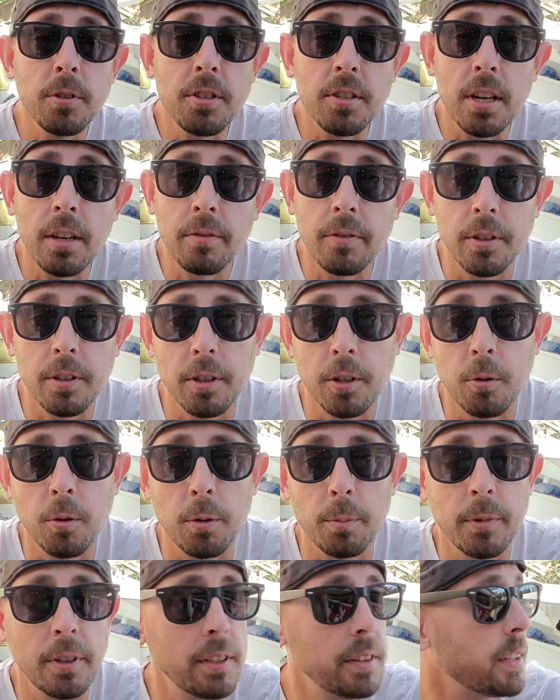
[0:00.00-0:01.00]
safety
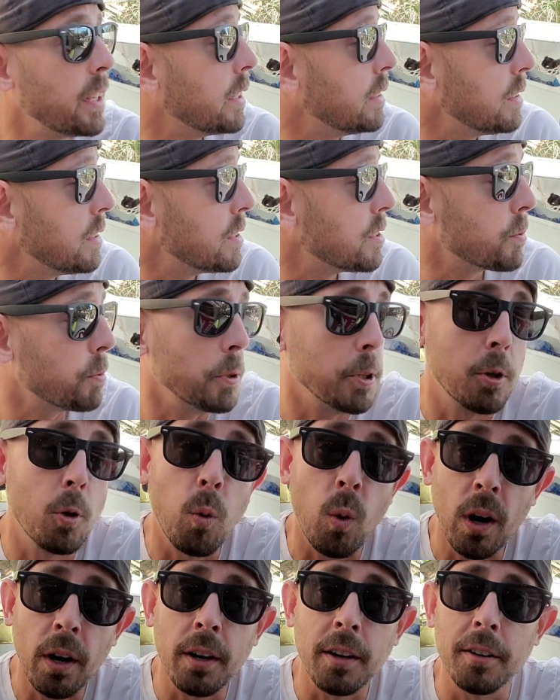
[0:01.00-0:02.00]
equipment that is
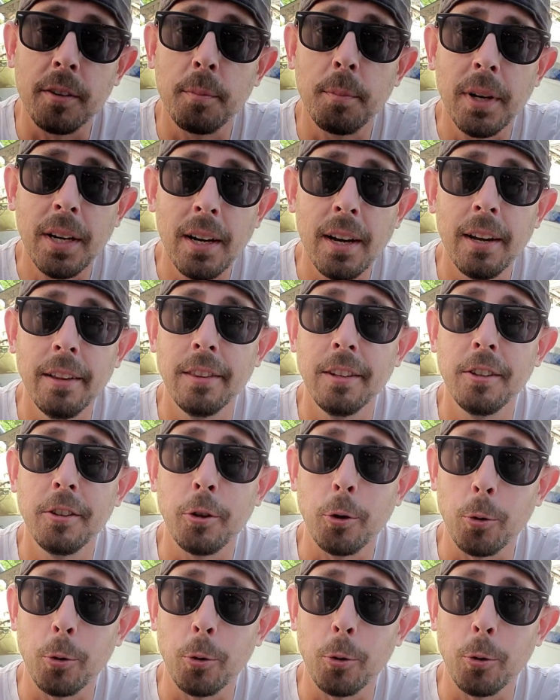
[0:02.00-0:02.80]
required by the